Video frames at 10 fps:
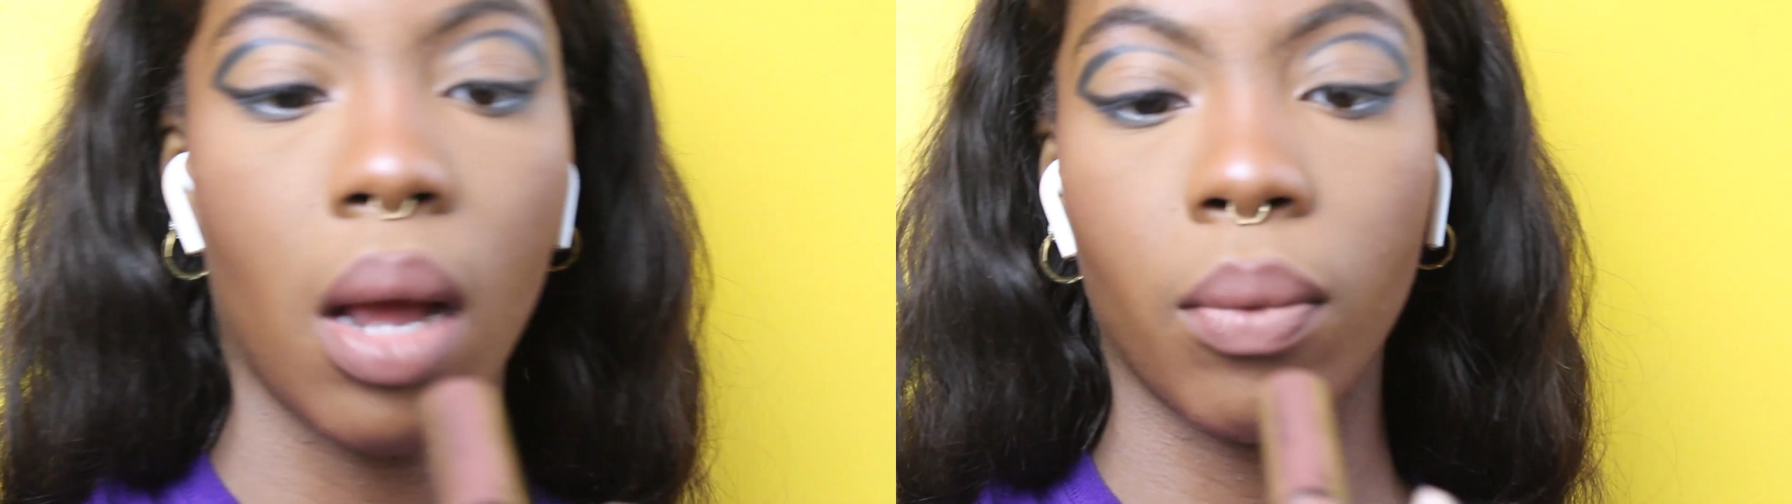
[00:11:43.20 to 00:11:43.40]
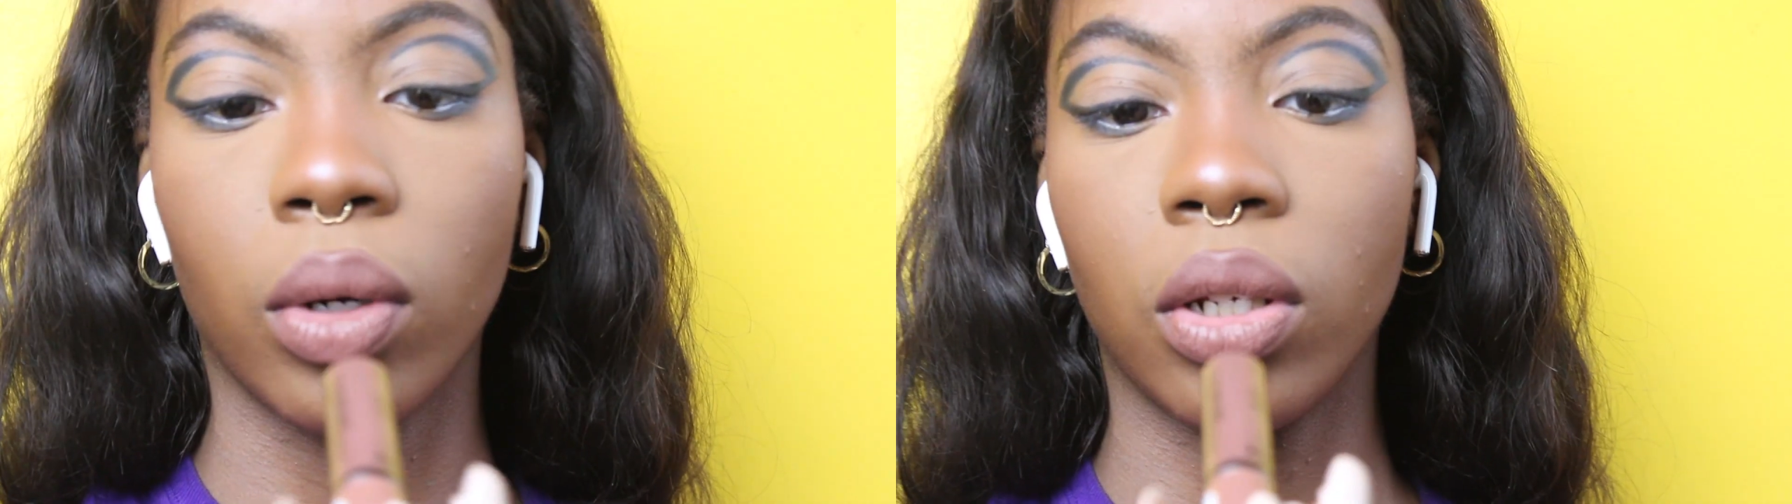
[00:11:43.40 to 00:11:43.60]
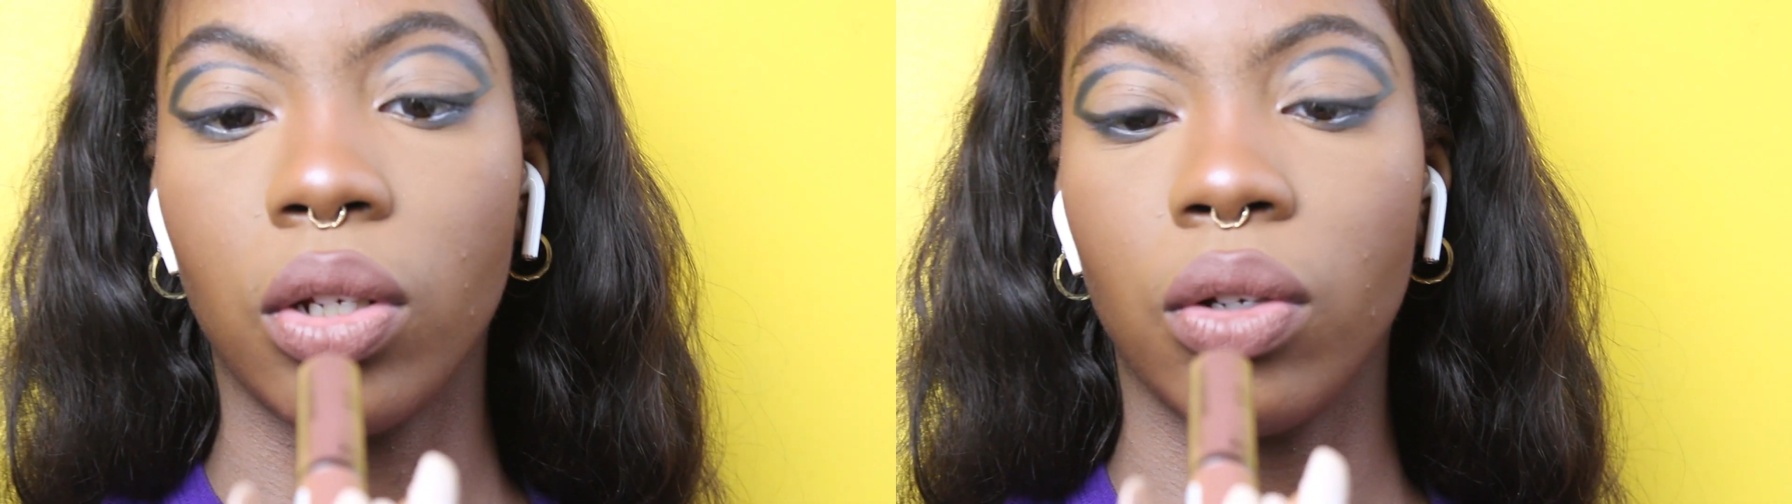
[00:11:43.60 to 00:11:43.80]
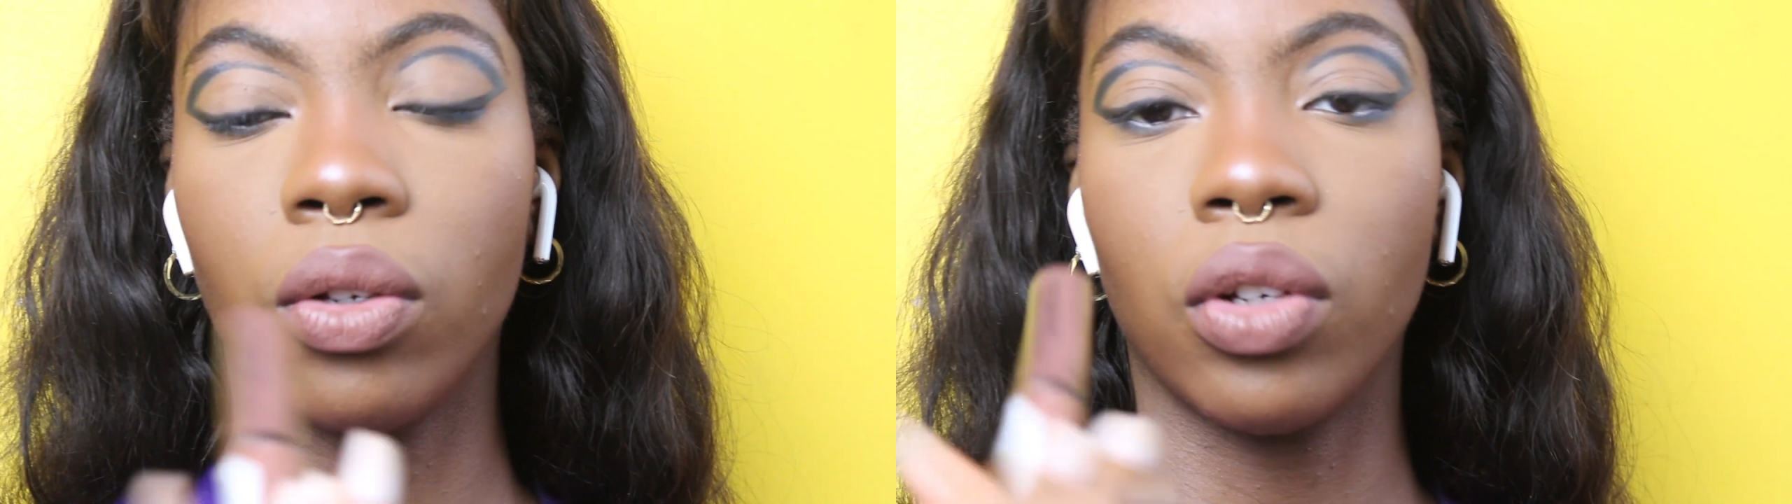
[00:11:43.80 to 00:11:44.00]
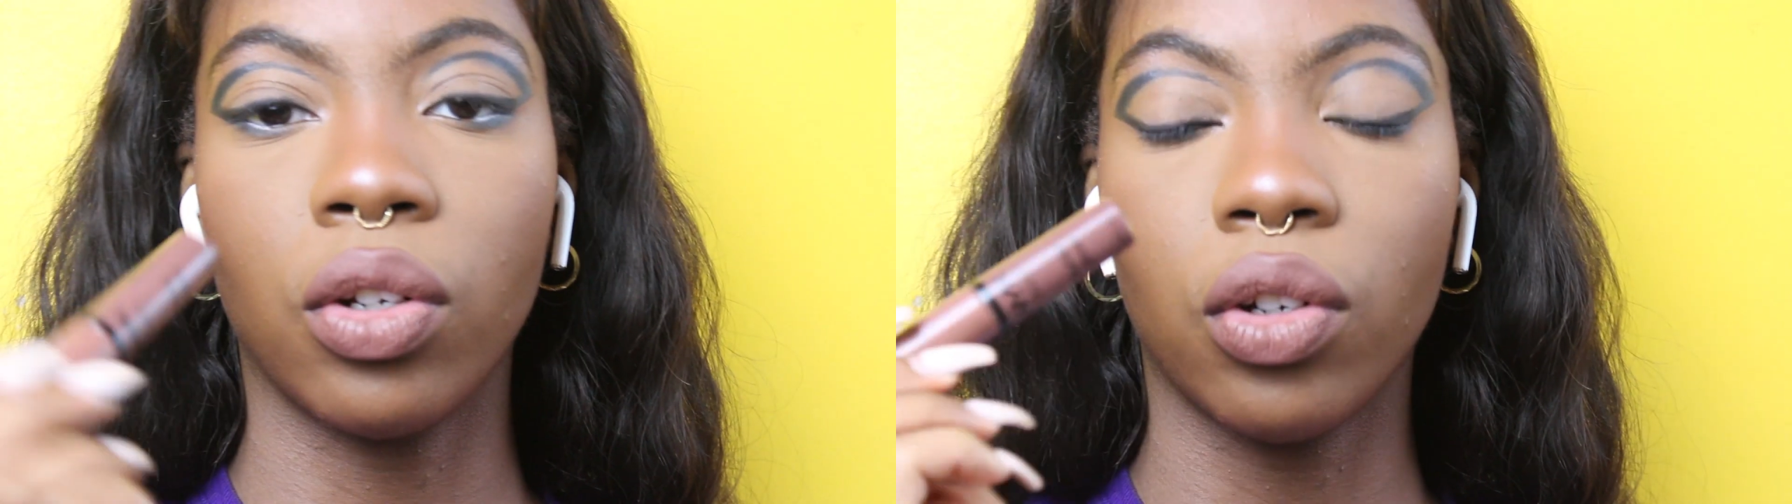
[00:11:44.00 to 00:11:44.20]
going to
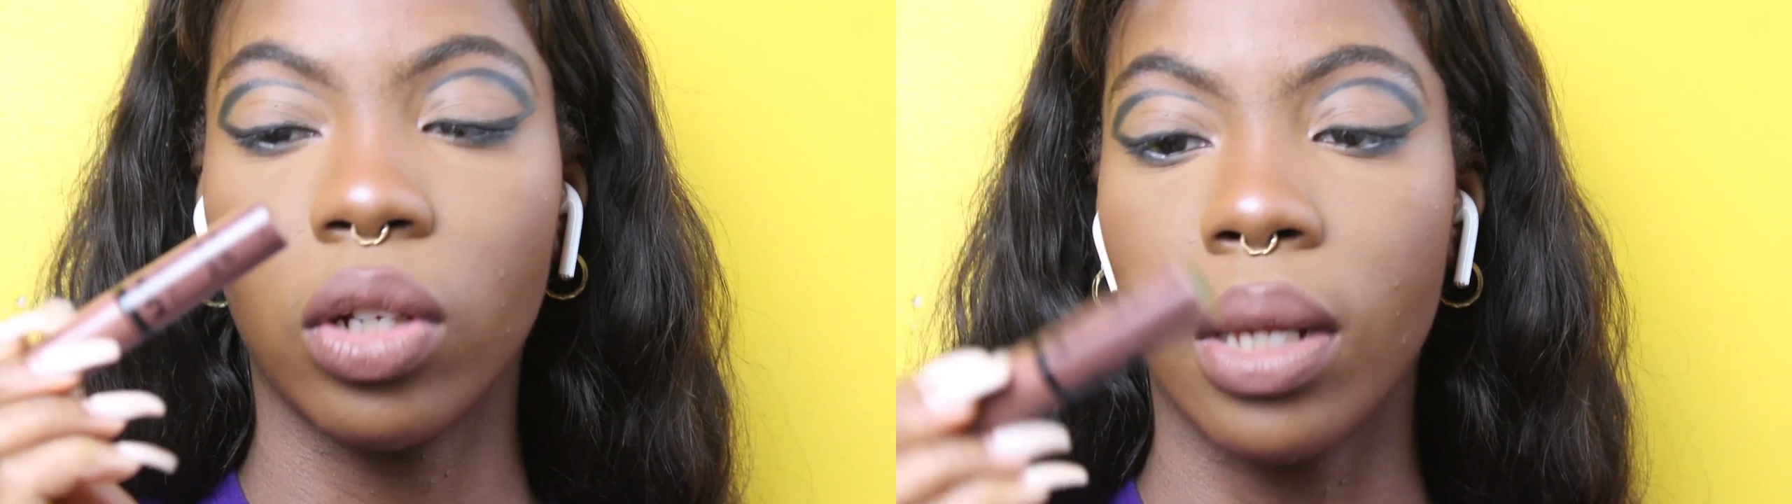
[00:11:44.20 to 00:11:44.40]
use Ginger